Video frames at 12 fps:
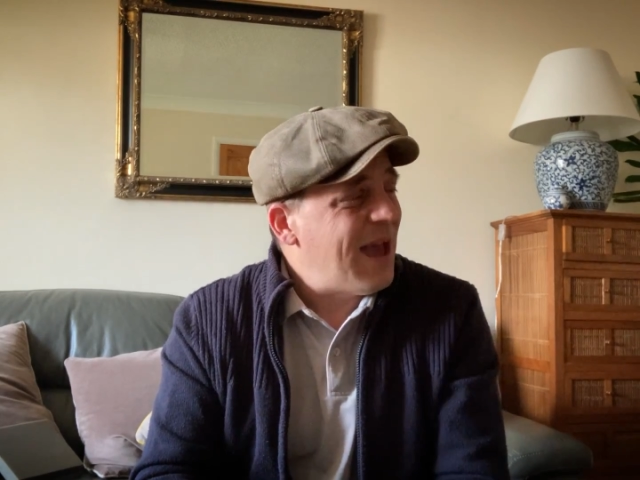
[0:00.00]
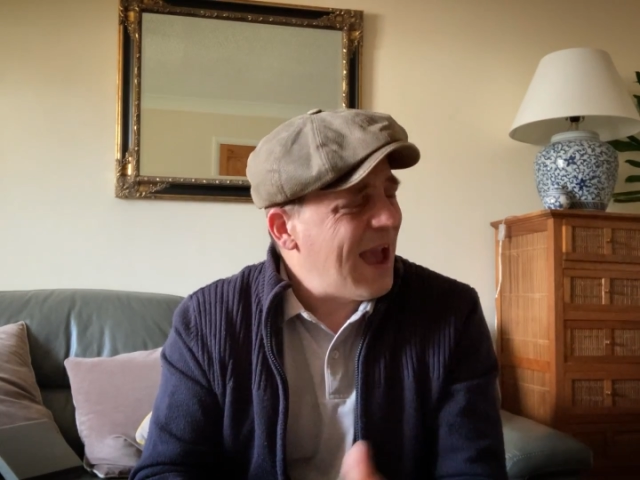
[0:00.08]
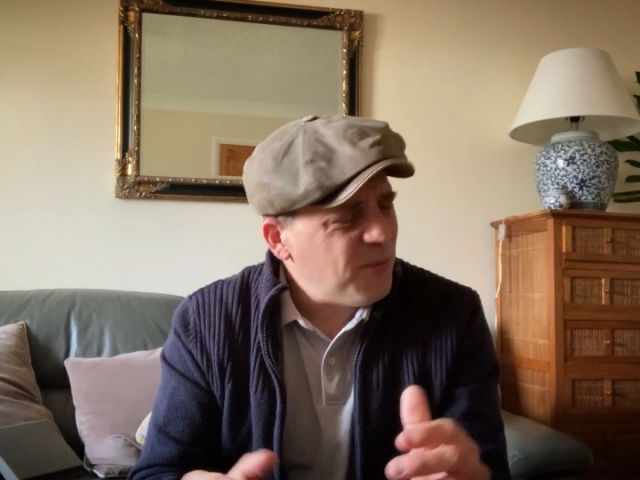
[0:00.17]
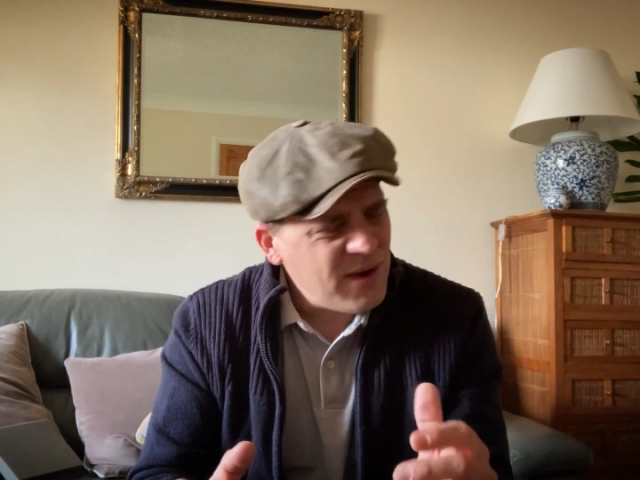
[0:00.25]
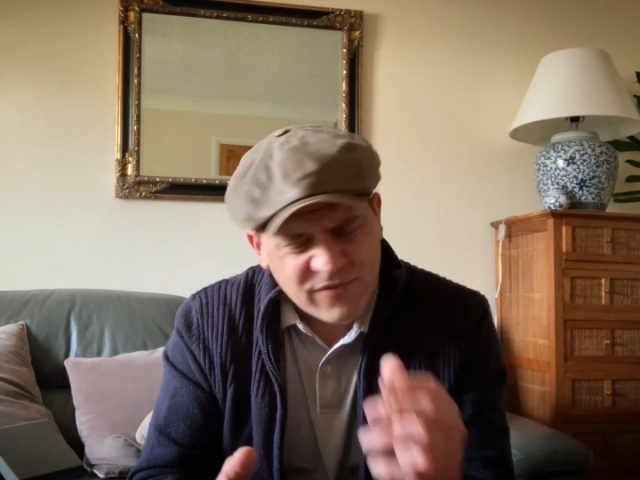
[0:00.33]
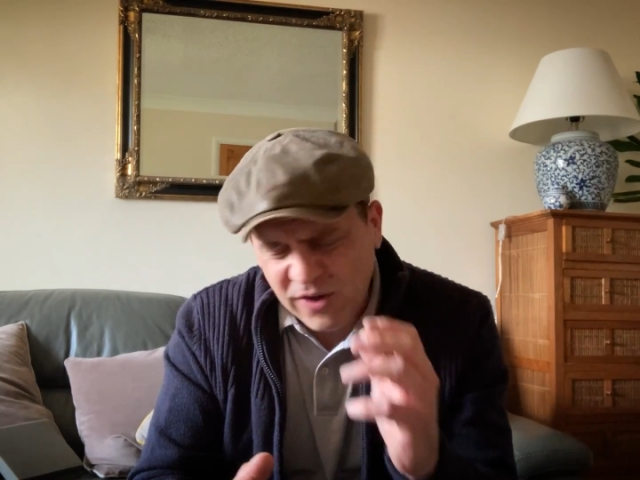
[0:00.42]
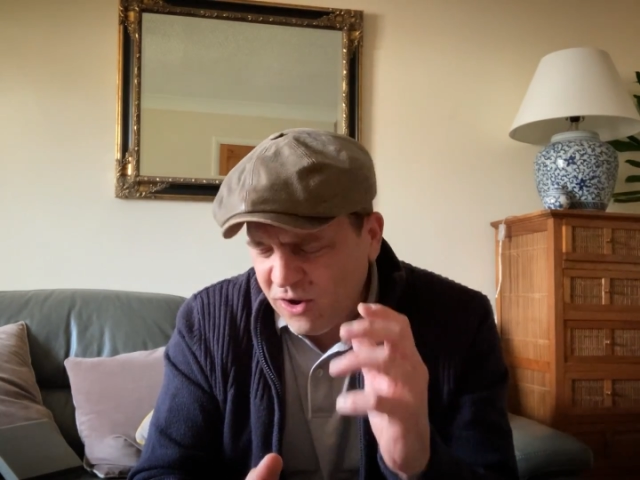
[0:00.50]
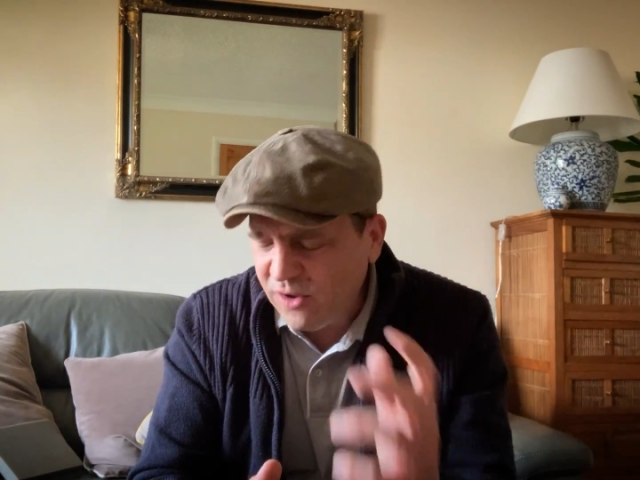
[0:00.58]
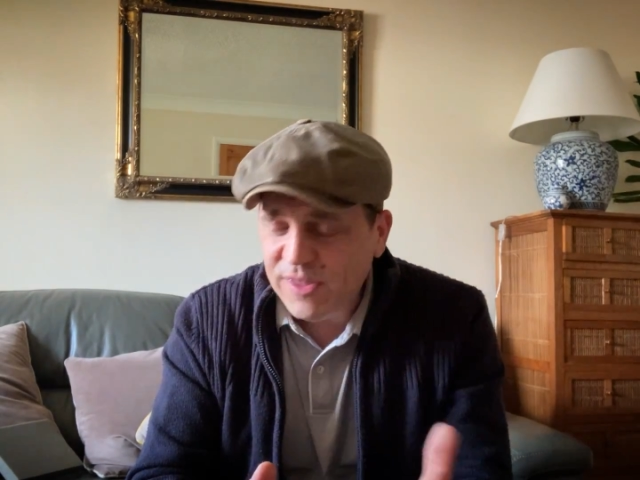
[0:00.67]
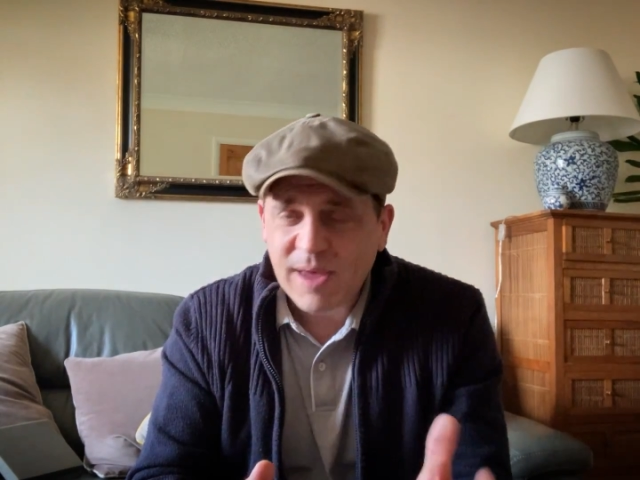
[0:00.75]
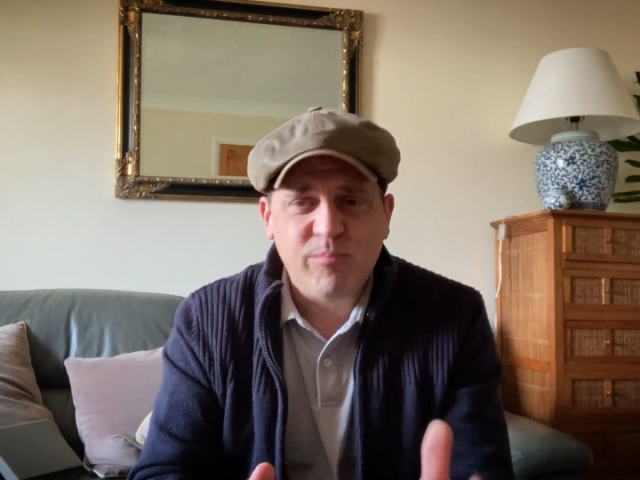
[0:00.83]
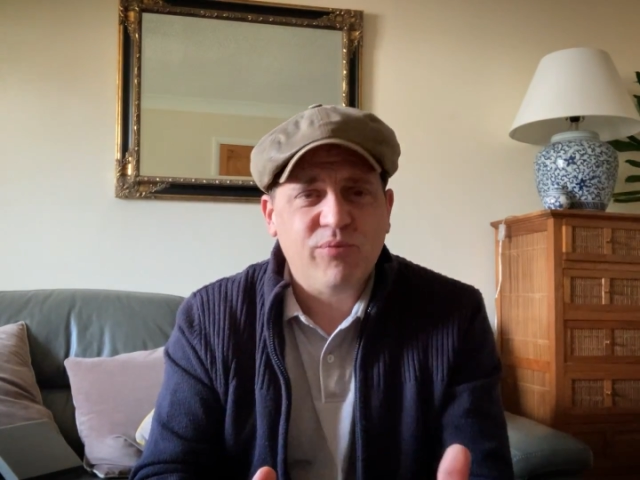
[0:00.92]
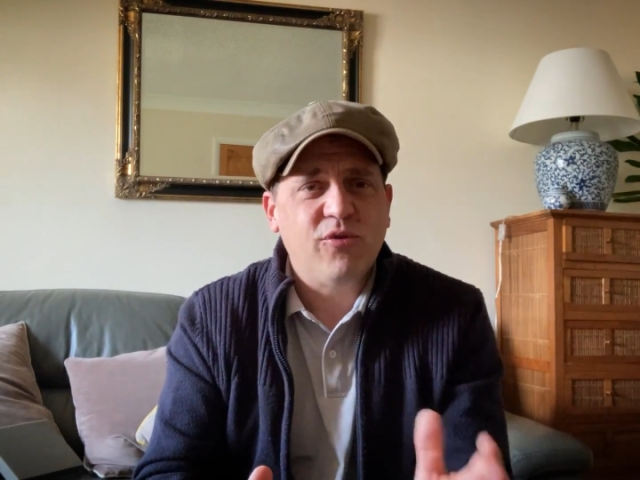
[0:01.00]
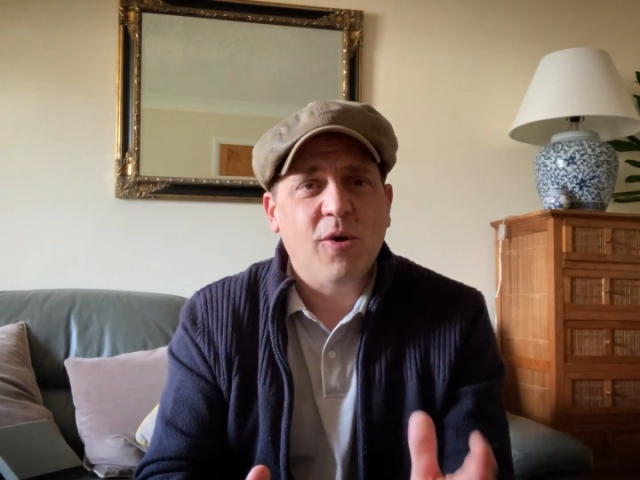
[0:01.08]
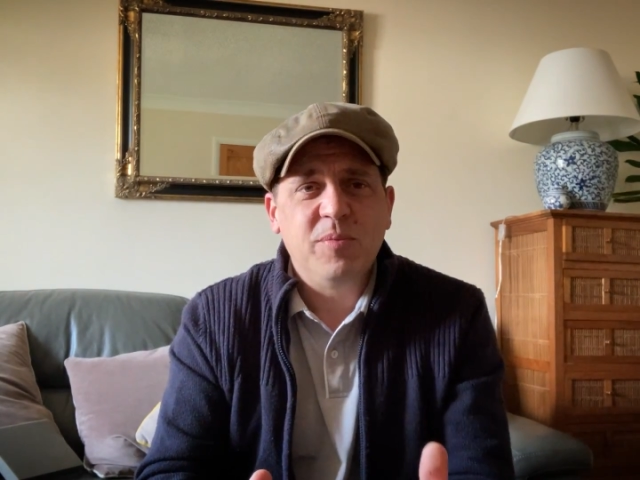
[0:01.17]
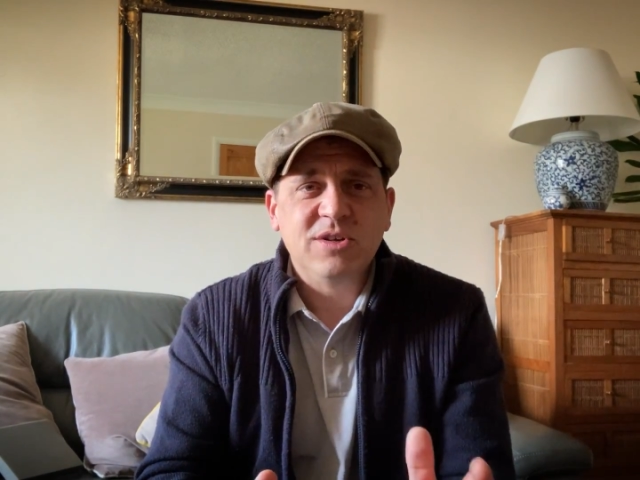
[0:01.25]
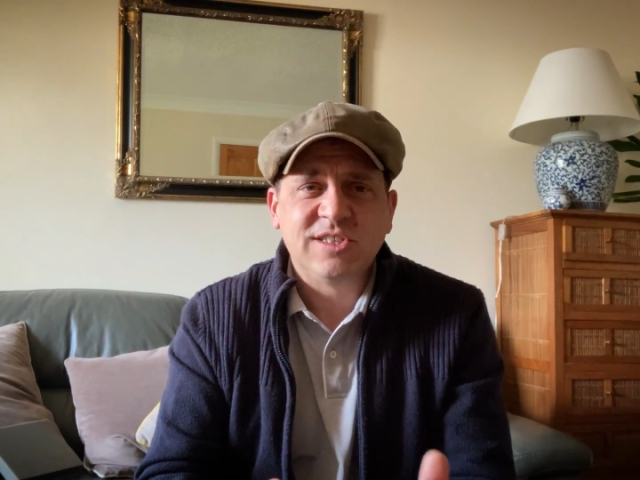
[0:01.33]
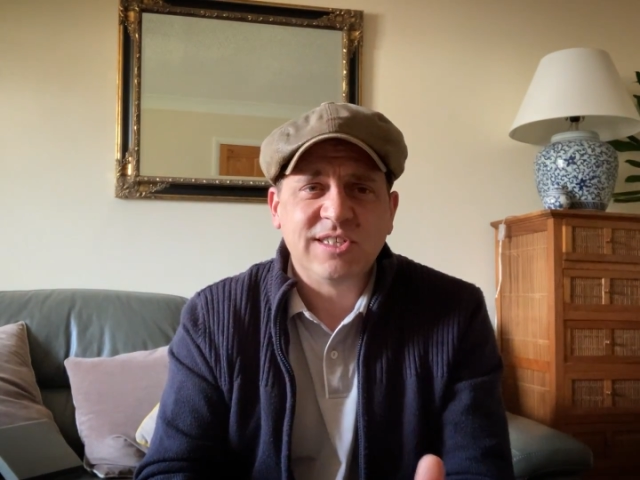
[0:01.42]
However, on their
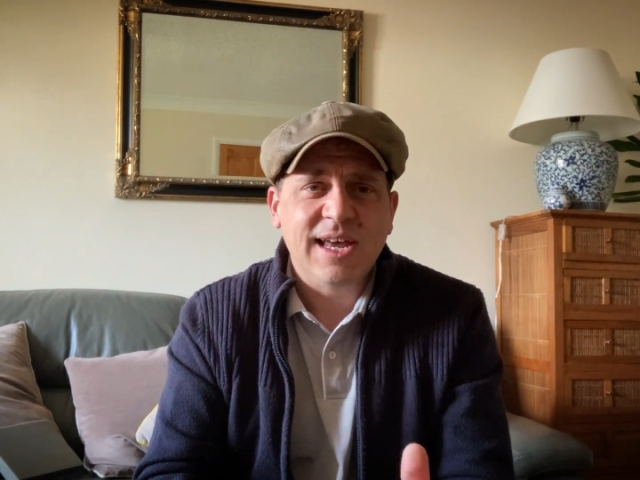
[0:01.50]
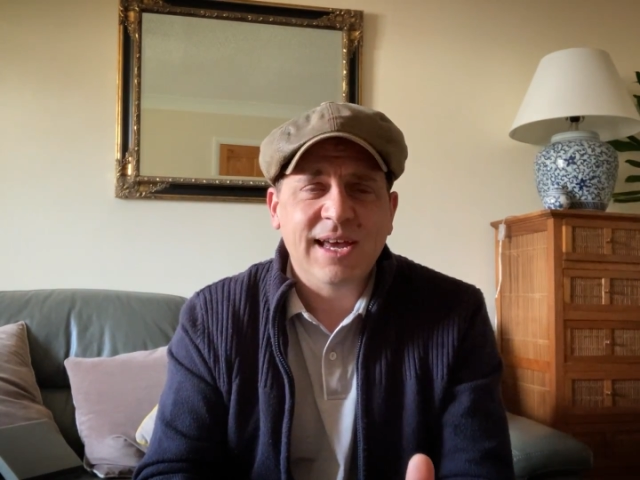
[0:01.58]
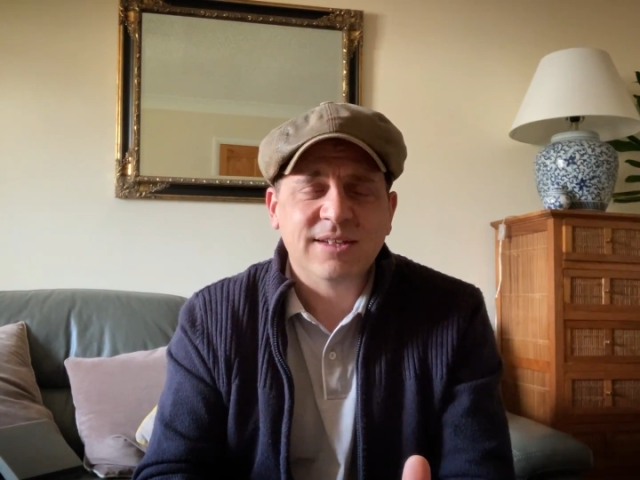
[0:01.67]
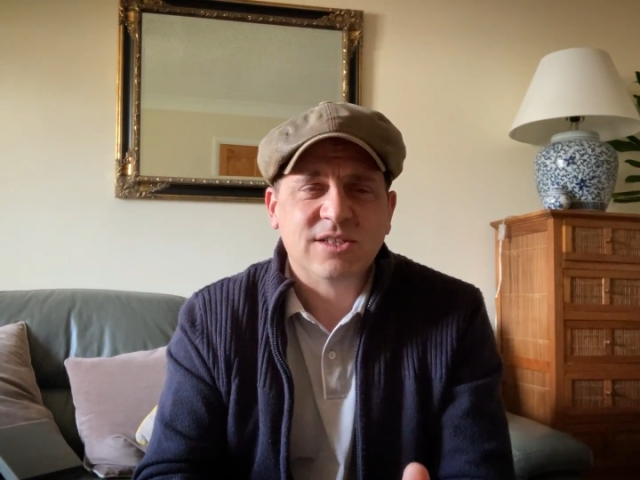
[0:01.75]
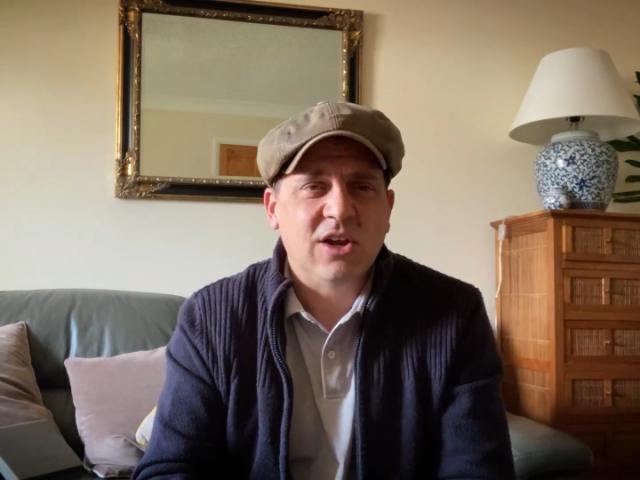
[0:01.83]
proper stands,